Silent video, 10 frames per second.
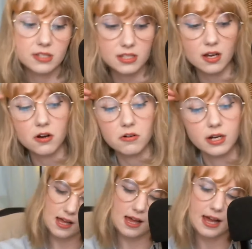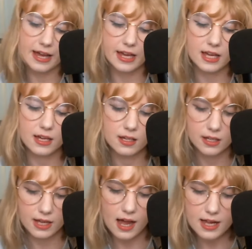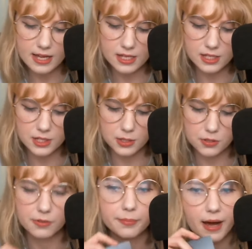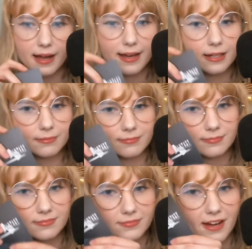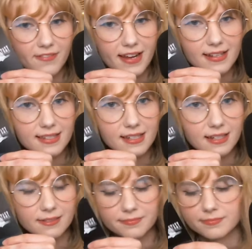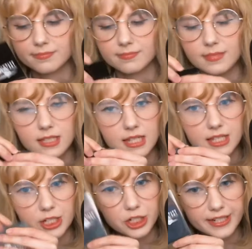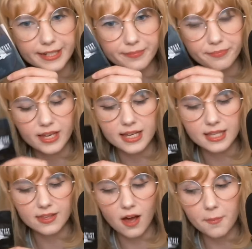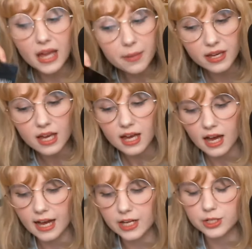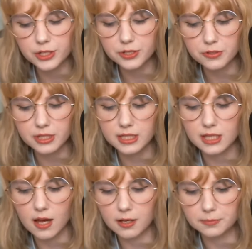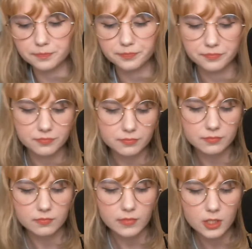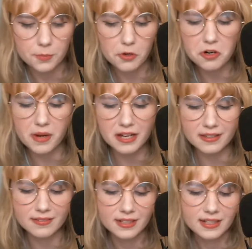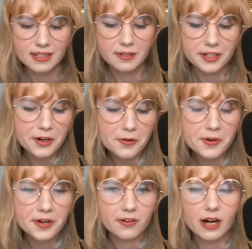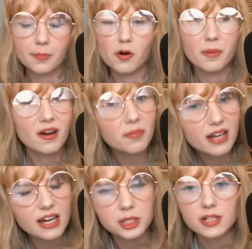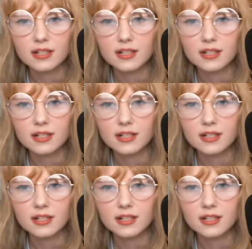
So I got into buying Final Fantasy TCG because I thought maybe I could do some Pokemon, you know, or not Pokemon, oh my gosh.